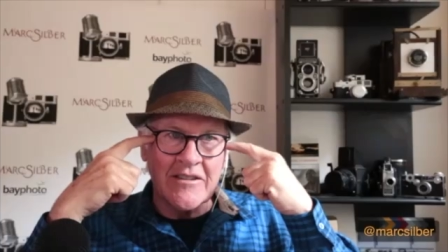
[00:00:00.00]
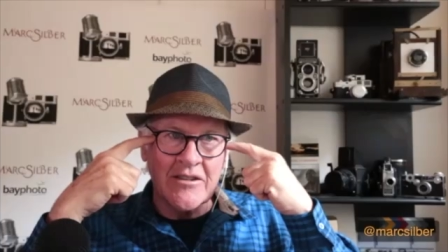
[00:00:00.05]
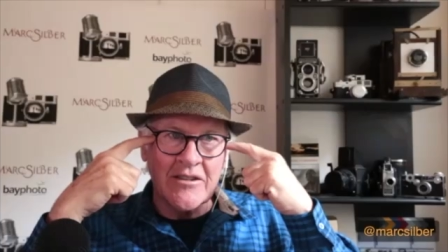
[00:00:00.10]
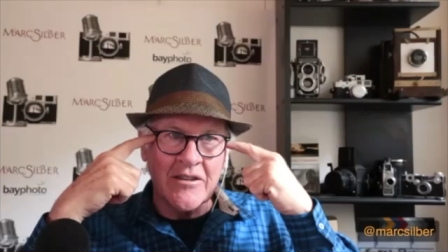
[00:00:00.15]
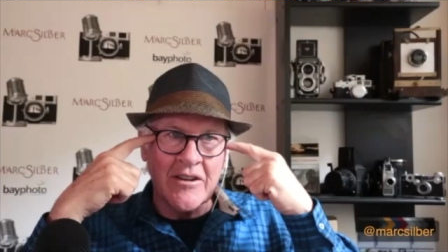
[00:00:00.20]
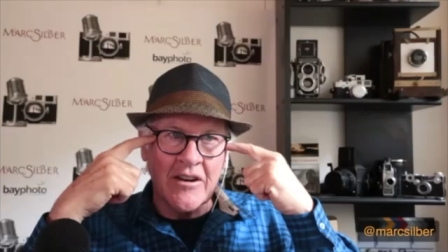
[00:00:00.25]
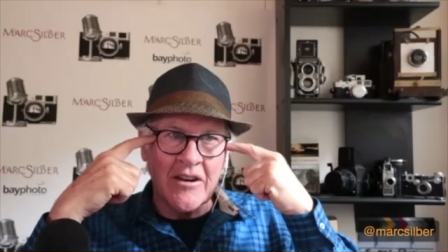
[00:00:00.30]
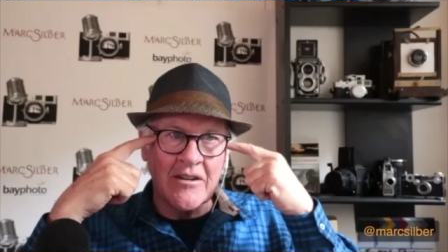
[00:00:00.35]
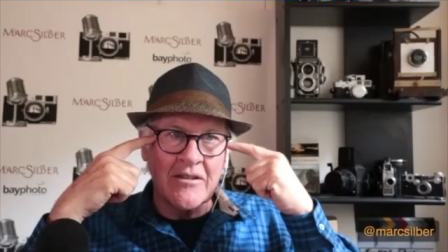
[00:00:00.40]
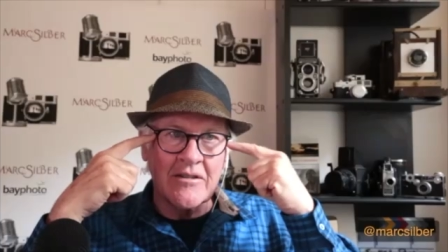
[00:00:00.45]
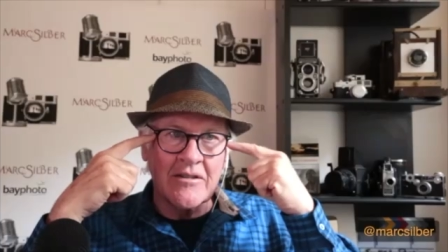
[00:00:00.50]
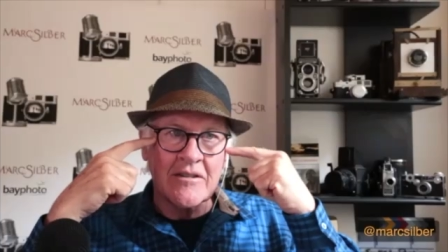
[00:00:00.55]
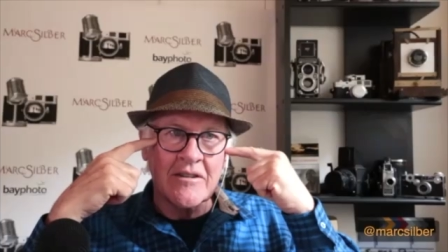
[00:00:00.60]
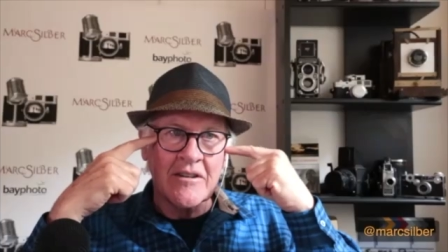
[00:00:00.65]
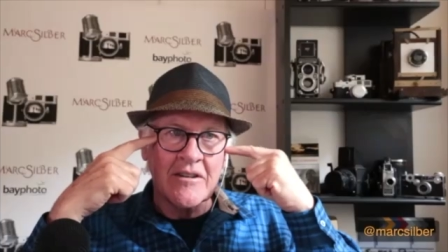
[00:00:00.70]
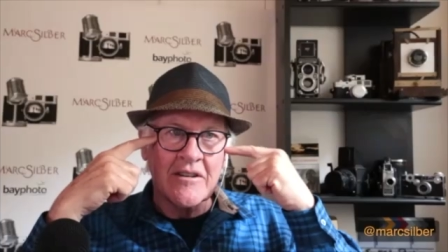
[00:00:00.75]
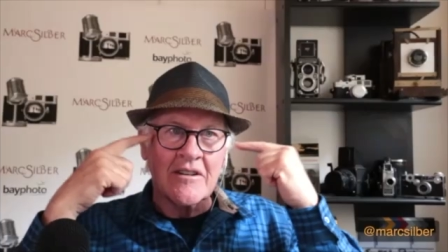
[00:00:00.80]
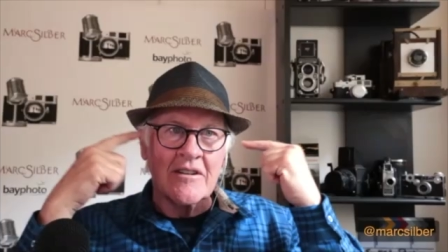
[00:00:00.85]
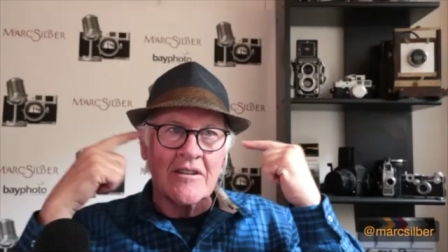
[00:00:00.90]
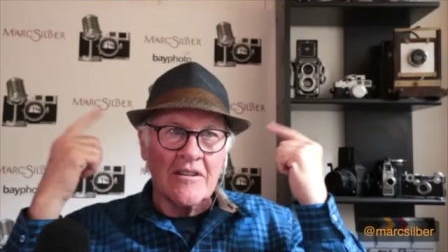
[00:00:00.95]
You go,
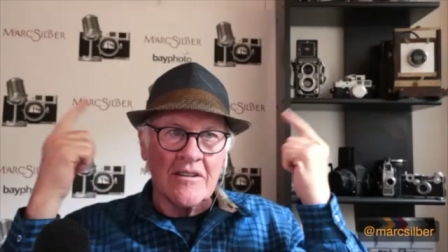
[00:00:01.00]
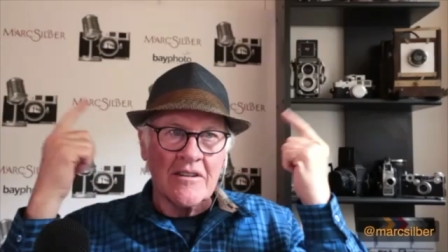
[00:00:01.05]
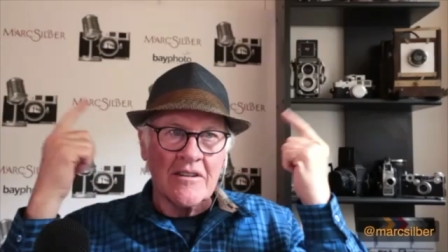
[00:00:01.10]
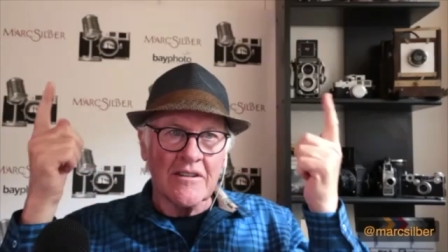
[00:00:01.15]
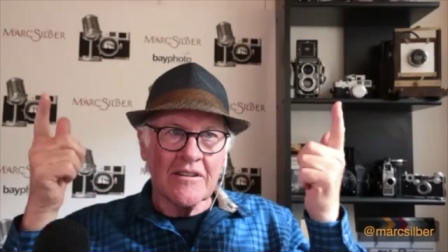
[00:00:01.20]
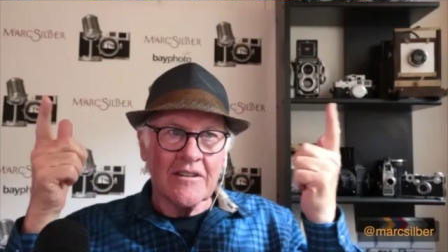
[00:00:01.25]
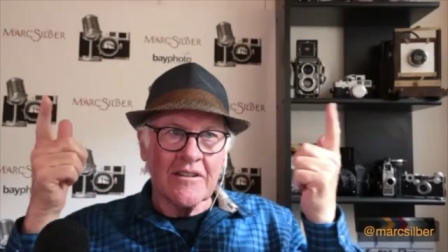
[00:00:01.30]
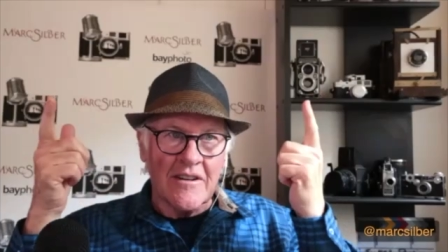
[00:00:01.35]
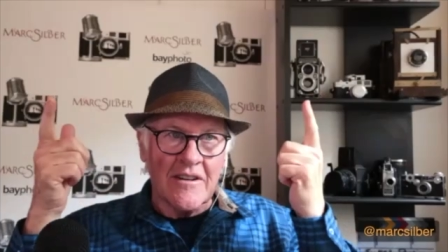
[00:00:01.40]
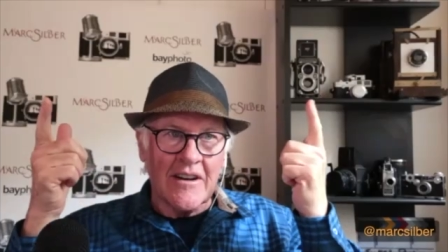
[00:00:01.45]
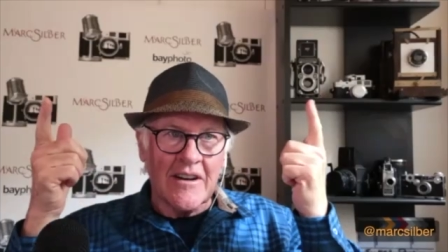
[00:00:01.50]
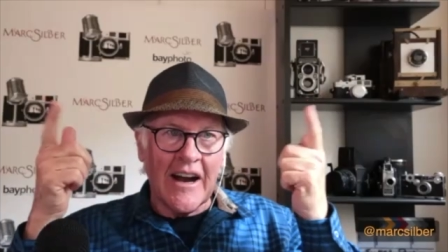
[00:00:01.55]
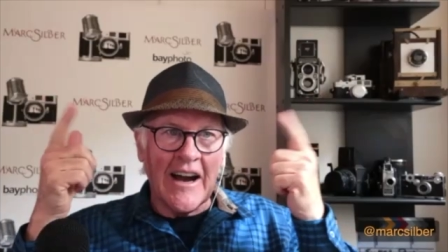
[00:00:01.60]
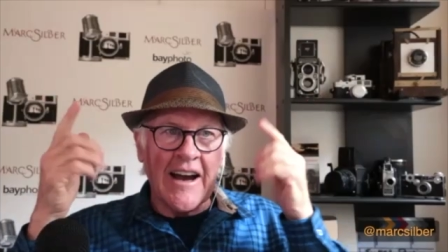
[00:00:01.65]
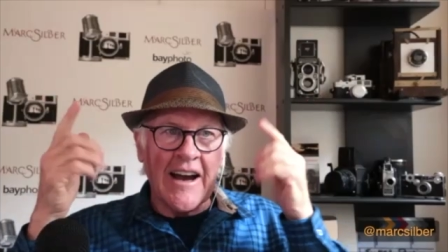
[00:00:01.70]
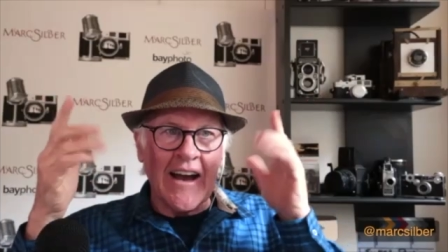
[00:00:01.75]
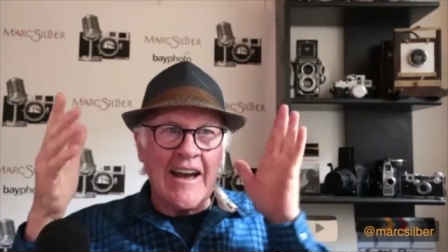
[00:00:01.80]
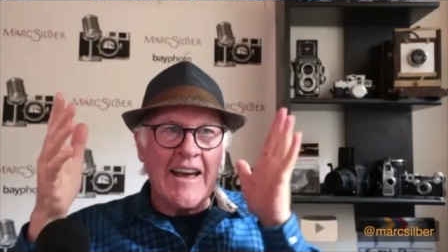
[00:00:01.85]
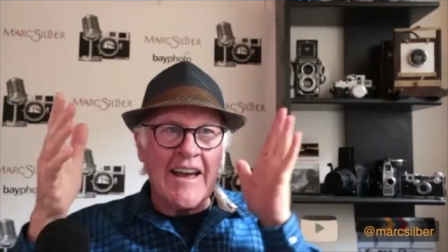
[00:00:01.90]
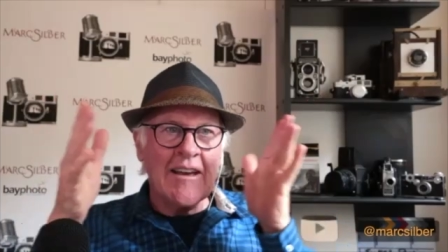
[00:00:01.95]
mm-hmm.
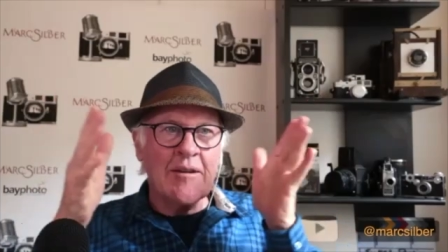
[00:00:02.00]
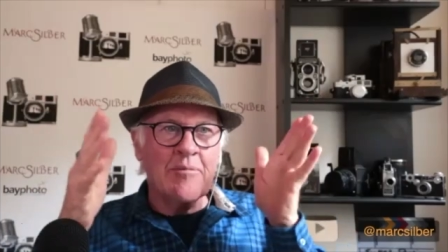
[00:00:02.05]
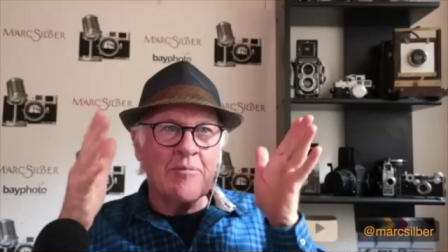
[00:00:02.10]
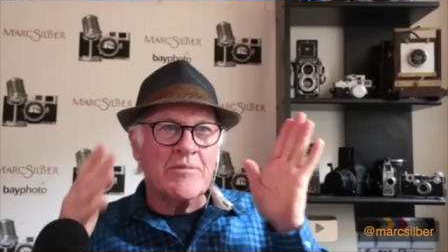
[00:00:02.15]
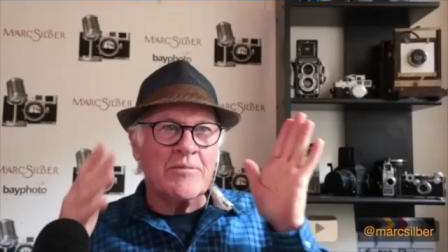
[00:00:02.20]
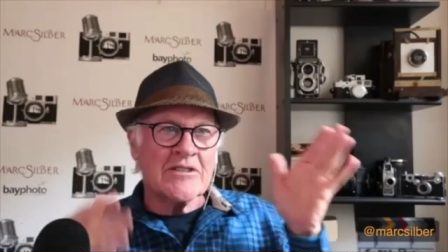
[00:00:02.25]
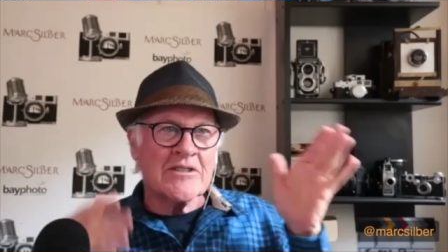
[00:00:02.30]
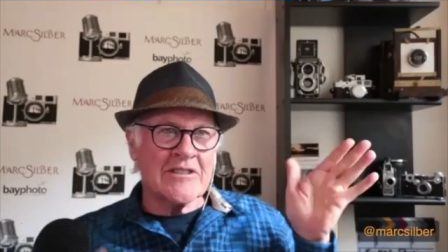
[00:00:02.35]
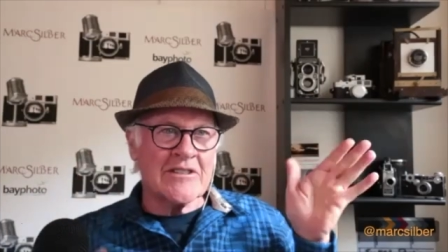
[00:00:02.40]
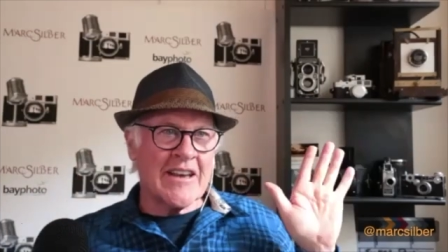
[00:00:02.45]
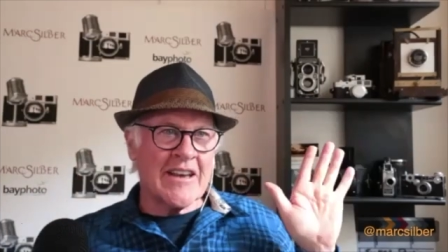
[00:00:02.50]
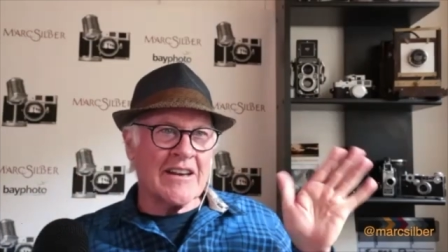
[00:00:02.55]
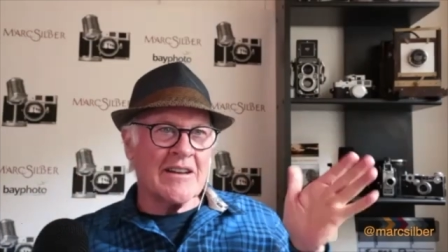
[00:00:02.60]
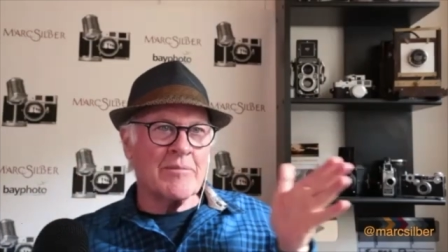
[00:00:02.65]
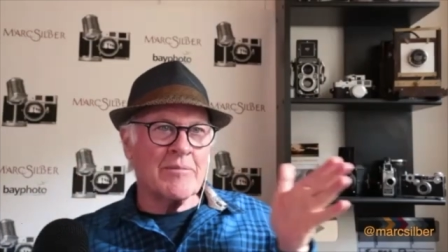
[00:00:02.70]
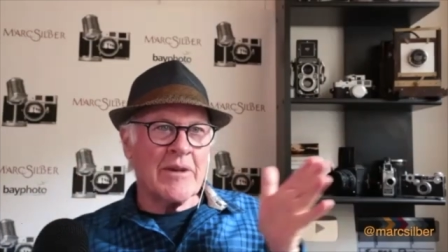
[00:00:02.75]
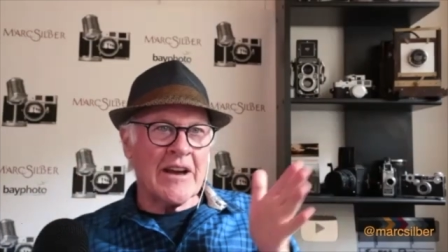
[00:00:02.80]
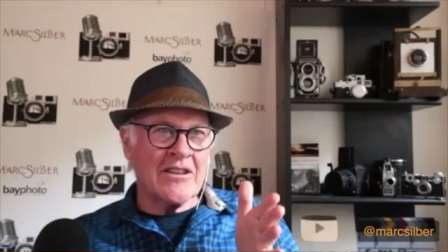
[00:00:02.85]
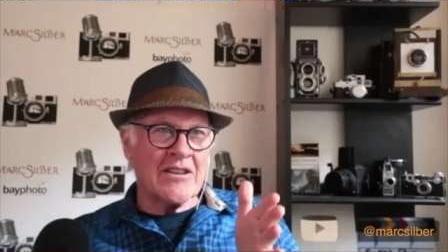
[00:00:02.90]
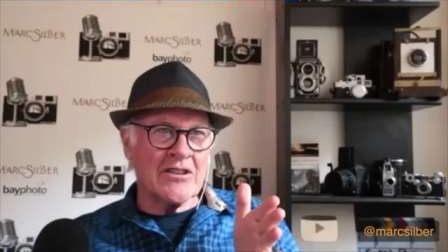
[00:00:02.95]
I'm
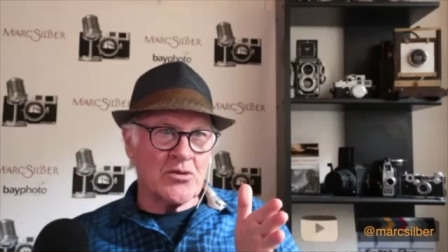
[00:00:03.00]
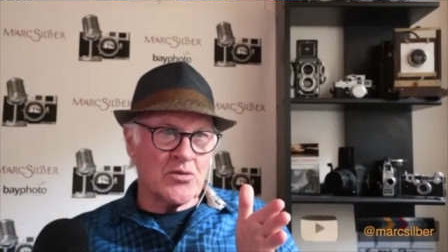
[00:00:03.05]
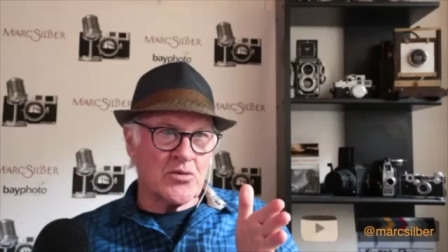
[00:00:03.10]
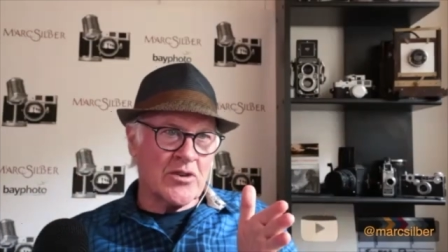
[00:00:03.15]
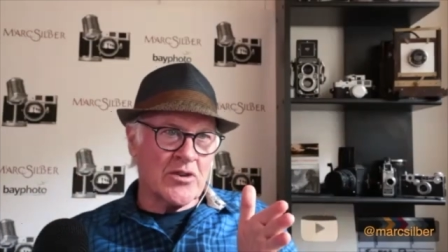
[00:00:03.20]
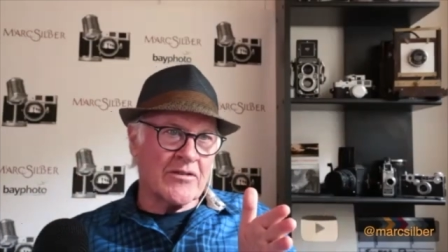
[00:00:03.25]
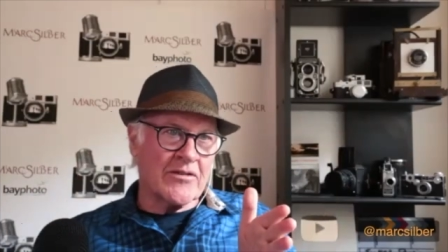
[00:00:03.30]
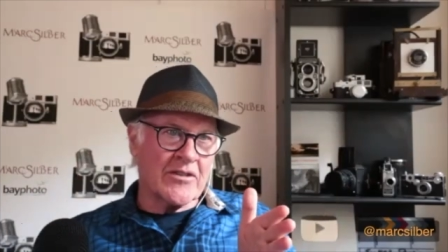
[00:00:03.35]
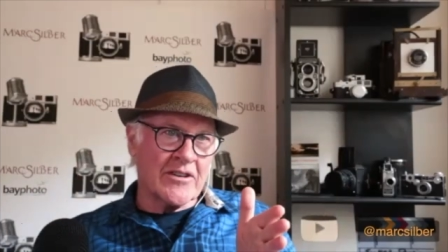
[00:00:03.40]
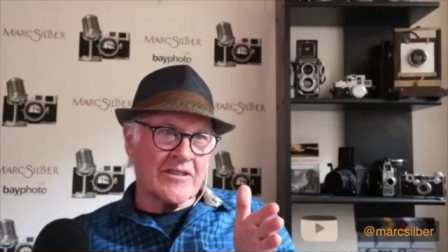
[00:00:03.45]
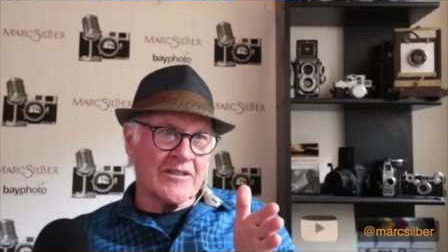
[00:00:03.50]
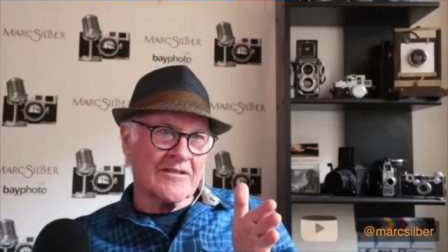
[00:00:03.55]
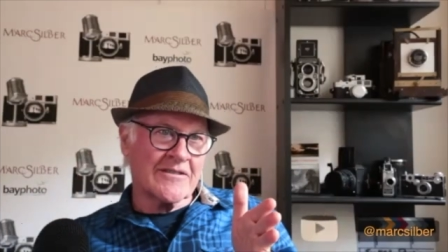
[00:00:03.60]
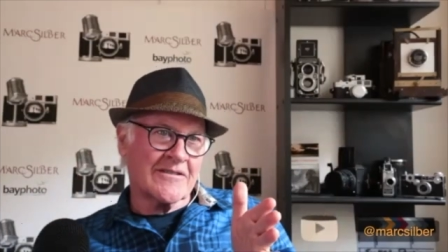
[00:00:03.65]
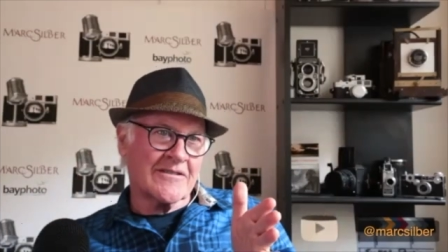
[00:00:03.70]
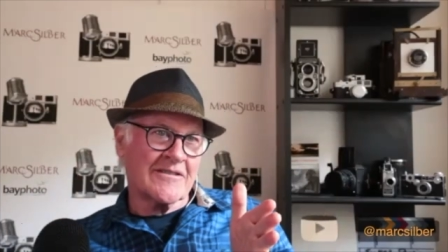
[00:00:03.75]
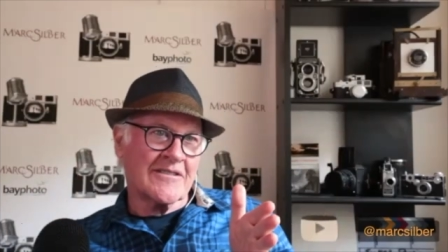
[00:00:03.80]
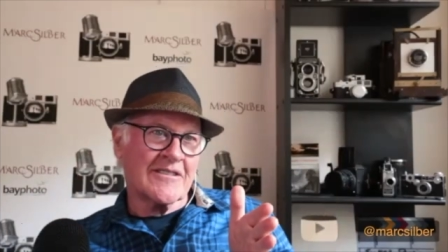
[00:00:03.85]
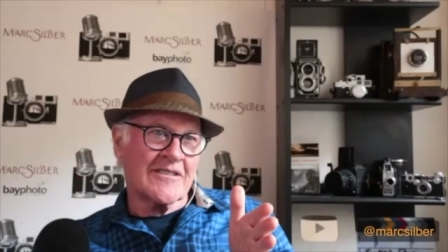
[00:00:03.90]
standing by this river